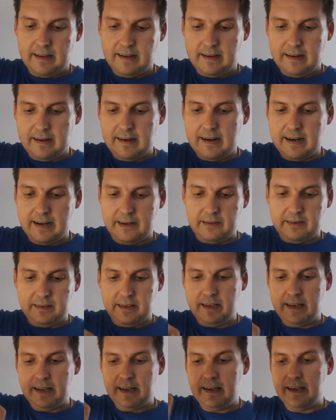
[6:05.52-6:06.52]
Alright,
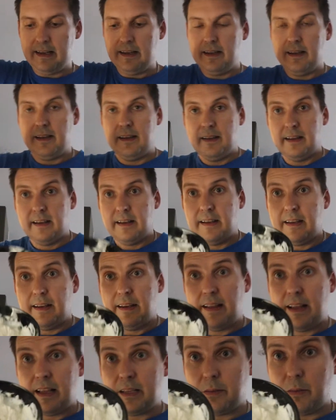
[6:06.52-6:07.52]

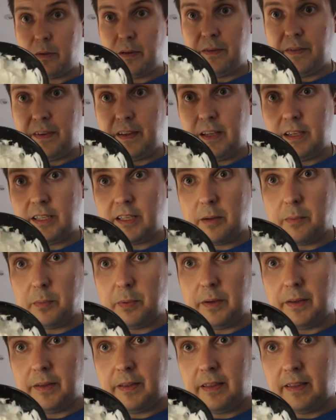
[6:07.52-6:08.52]
and that's what we finish up
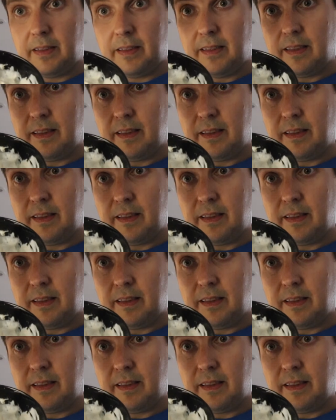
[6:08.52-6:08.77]
with.